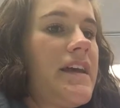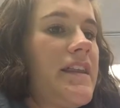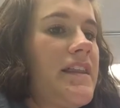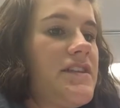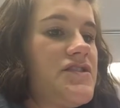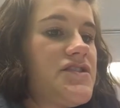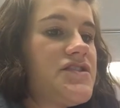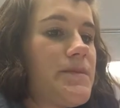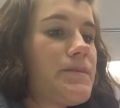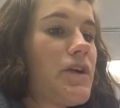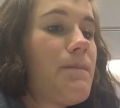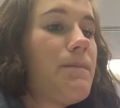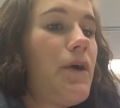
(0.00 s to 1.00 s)
Then just some
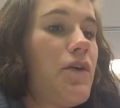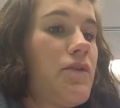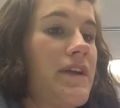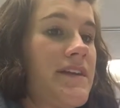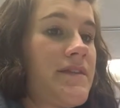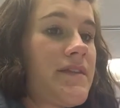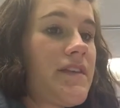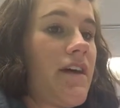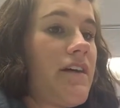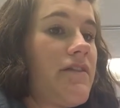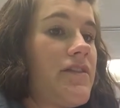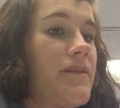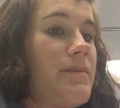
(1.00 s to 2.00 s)
components
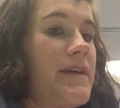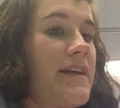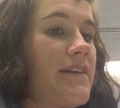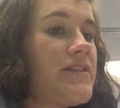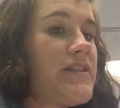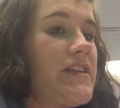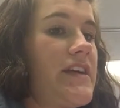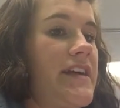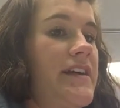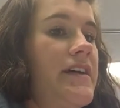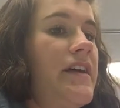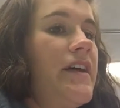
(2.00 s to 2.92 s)
of the PLC.